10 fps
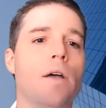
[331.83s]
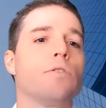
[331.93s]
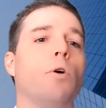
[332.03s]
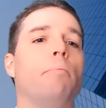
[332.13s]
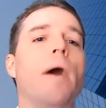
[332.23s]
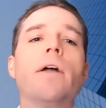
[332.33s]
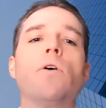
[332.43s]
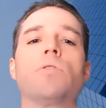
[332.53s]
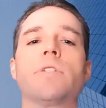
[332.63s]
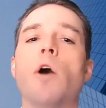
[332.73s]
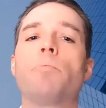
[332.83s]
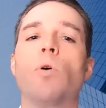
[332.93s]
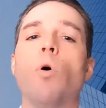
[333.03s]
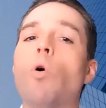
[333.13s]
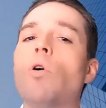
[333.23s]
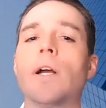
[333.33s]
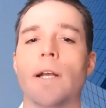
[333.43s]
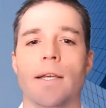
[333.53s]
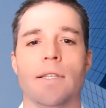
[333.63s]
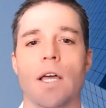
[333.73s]
So my goal is to help you
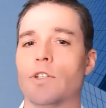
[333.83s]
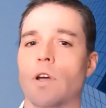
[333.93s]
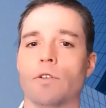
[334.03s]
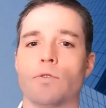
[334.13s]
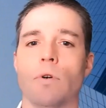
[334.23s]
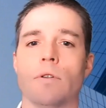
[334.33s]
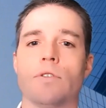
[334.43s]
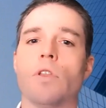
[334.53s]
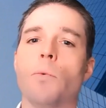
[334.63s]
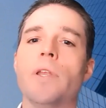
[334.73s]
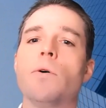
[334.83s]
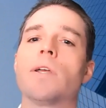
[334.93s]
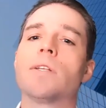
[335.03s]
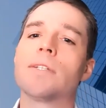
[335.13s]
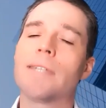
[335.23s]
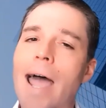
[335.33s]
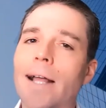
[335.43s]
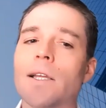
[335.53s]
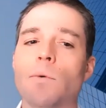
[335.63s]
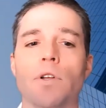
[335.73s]
organize that junk drawer so that we know
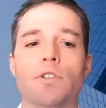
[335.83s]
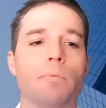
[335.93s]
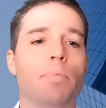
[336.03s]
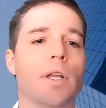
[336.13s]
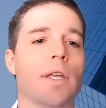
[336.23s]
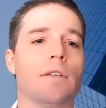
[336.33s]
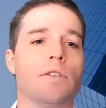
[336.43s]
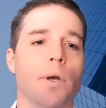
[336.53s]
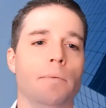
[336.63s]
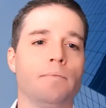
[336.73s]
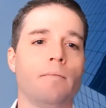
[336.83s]
exactly what you're putting into it.